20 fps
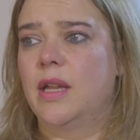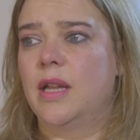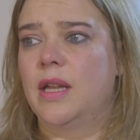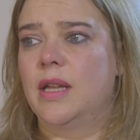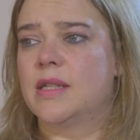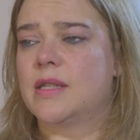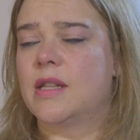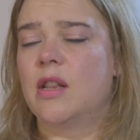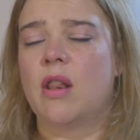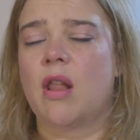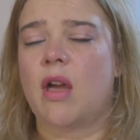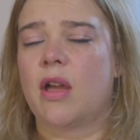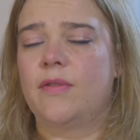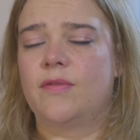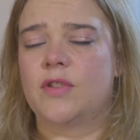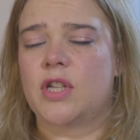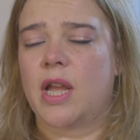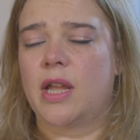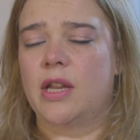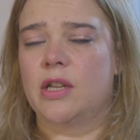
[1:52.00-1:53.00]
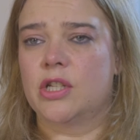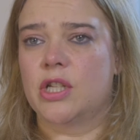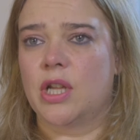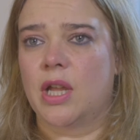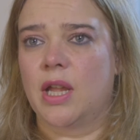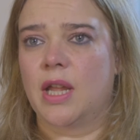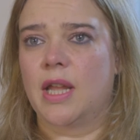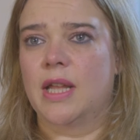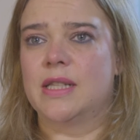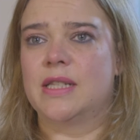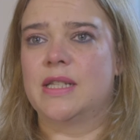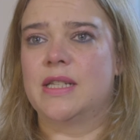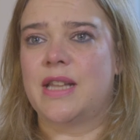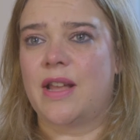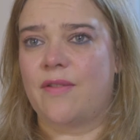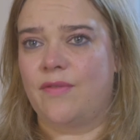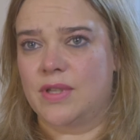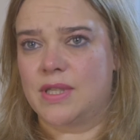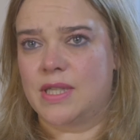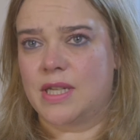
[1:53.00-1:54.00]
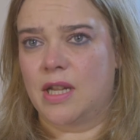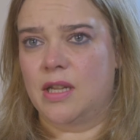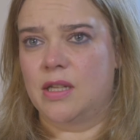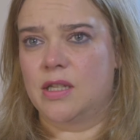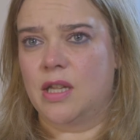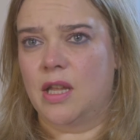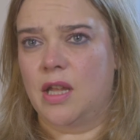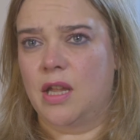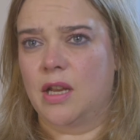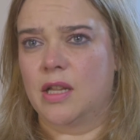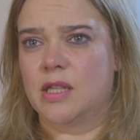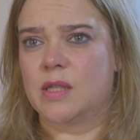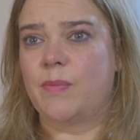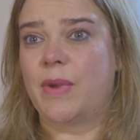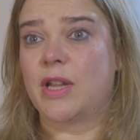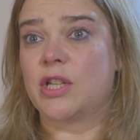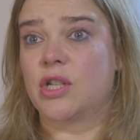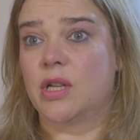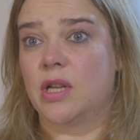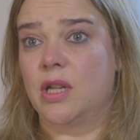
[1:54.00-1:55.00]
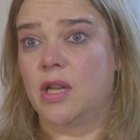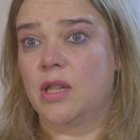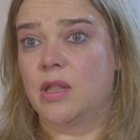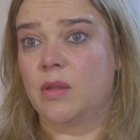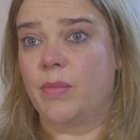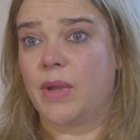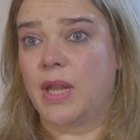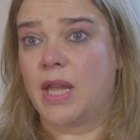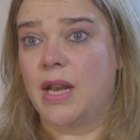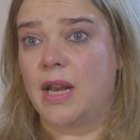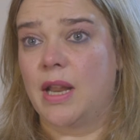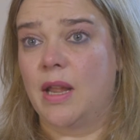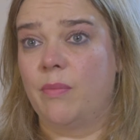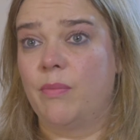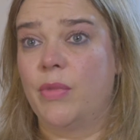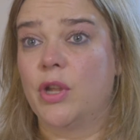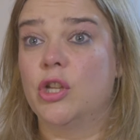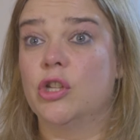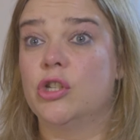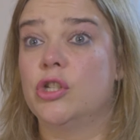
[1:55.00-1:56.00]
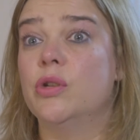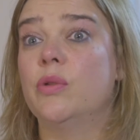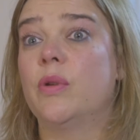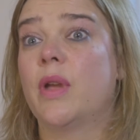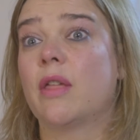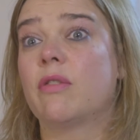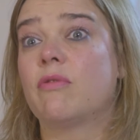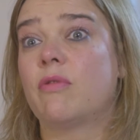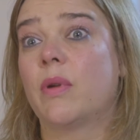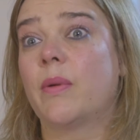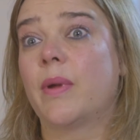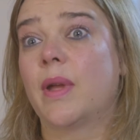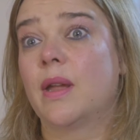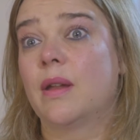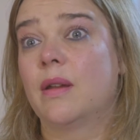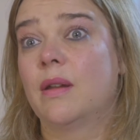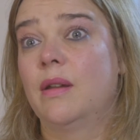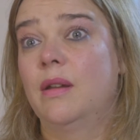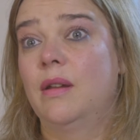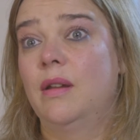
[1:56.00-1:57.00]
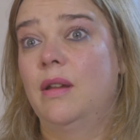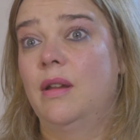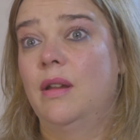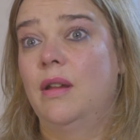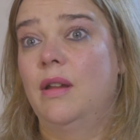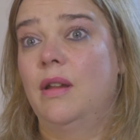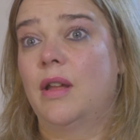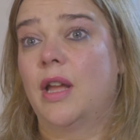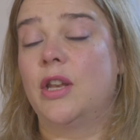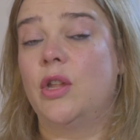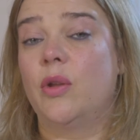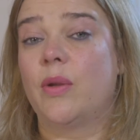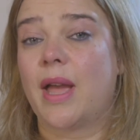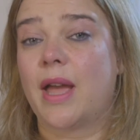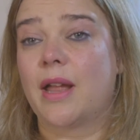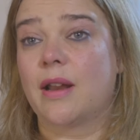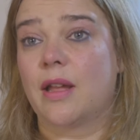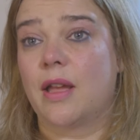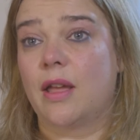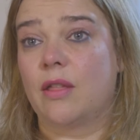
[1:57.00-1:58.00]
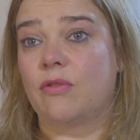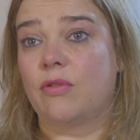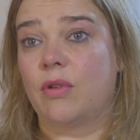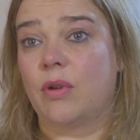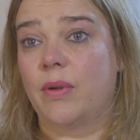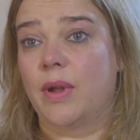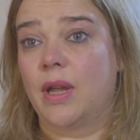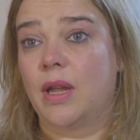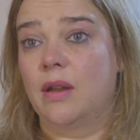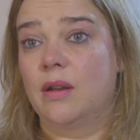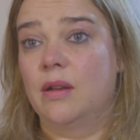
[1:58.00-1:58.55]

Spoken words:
It's life-changing, it's devastating, especially at the beginning, but you do get through it, and you can get through it.